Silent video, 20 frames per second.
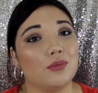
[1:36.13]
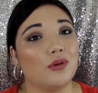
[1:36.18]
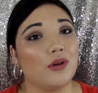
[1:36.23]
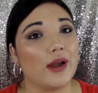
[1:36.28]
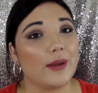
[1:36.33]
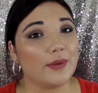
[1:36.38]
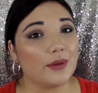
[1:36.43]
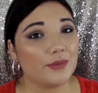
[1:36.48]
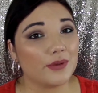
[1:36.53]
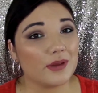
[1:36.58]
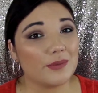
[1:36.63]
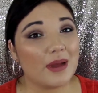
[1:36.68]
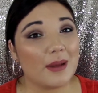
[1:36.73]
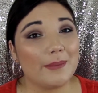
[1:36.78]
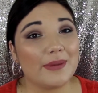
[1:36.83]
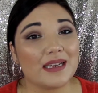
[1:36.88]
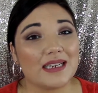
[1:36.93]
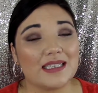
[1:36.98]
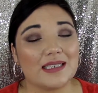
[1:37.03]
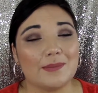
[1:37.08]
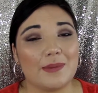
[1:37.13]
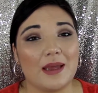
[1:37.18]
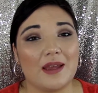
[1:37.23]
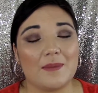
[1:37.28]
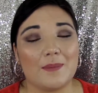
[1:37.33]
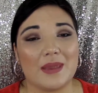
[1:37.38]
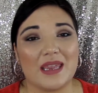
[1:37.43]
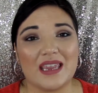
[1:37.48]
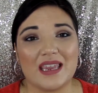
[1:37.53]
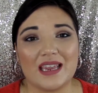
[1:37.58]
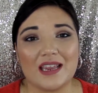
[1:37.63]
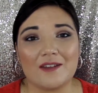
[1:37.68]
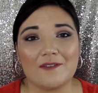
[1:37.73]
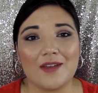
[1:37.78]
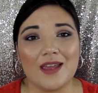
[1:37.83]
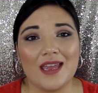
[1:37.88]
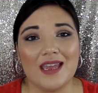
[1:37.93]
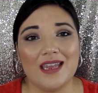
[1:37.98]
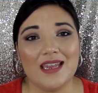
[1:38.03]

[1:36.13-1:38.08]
probably my biggest pet peeve,